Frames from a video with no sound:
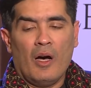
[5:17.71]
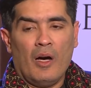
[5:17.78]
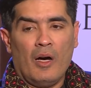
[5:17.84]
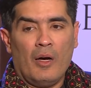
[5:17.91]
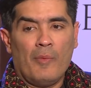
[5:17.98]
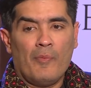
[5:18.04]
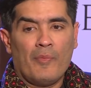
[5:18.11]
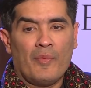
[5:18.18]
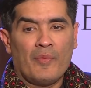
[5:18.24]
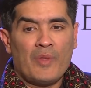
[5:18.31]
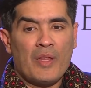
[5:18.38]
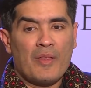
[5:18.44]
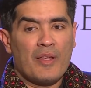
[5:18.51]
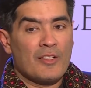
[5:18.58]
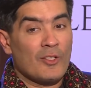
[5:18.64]
Um,
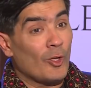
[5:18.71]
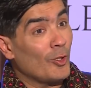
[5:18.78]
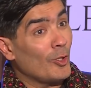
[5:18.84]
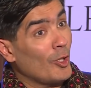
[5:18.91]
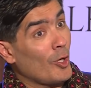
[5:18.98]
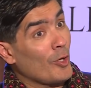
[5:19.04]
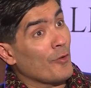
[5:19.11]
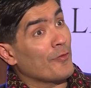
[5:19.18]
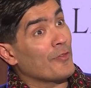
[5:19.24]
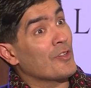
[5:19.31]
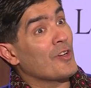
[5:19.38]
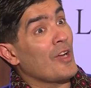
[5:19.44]
then there's a lot of